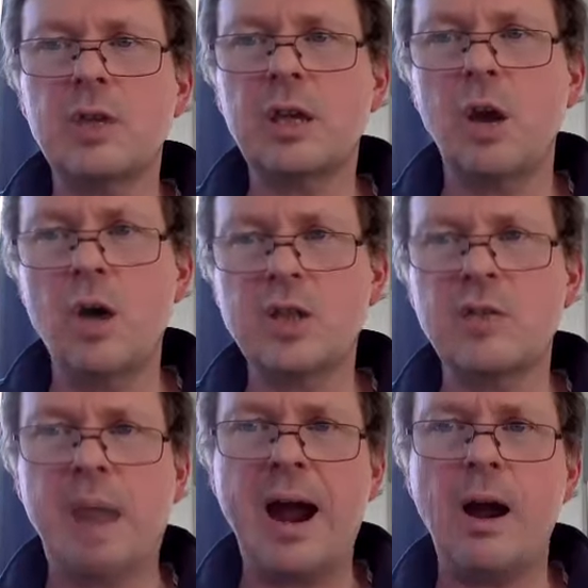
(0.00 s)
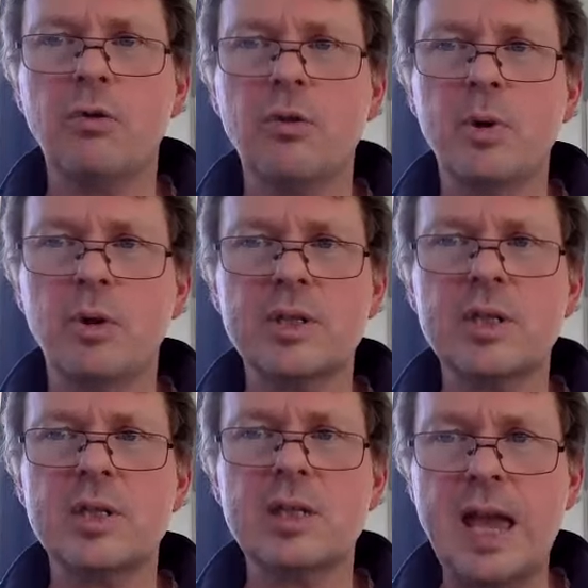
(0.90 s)
the coercive power of the modern
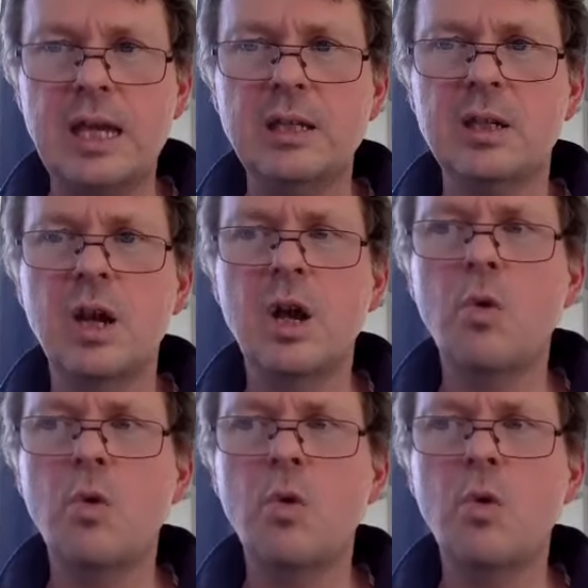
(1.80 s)
state,